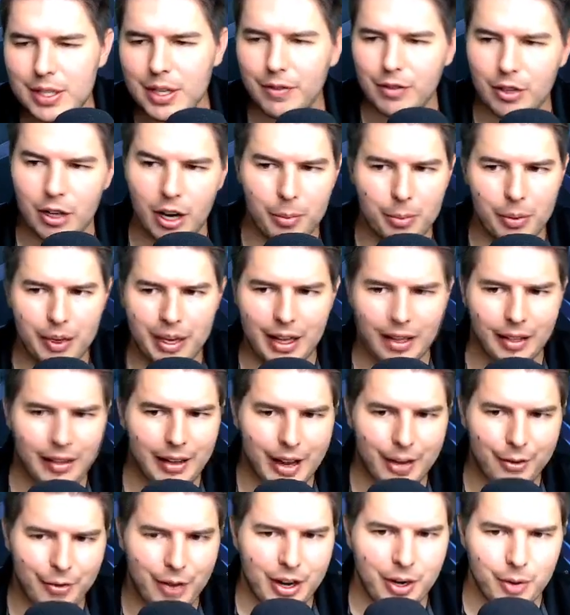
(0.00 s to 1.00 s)
they're not playing a land
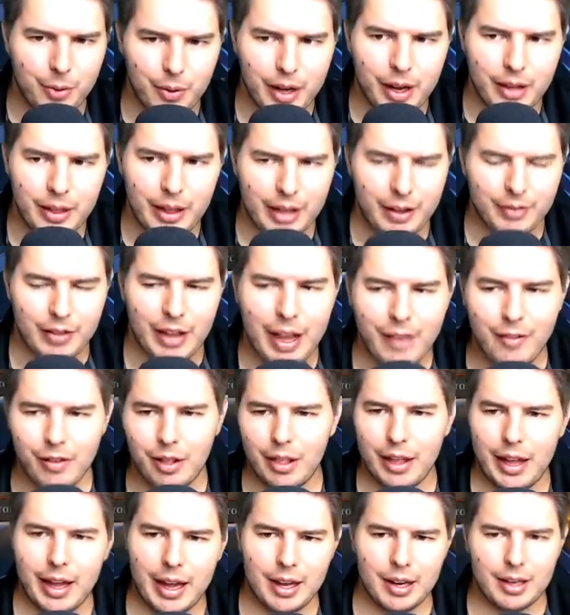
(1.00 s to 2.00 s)
right away. Like if they have a
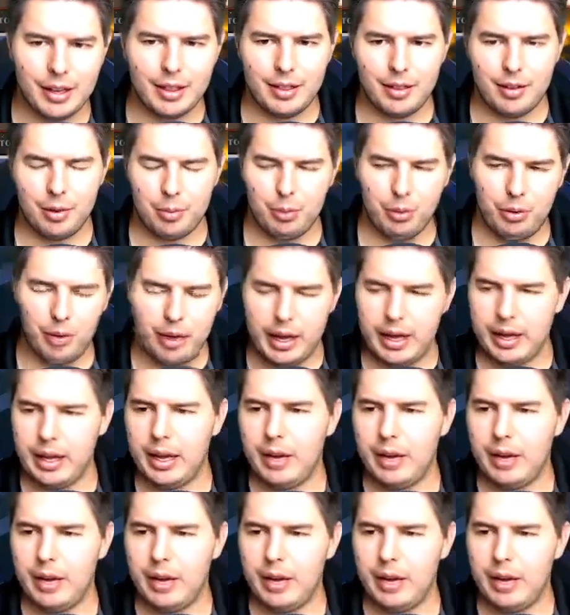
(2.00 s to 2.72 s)
land, they're playing it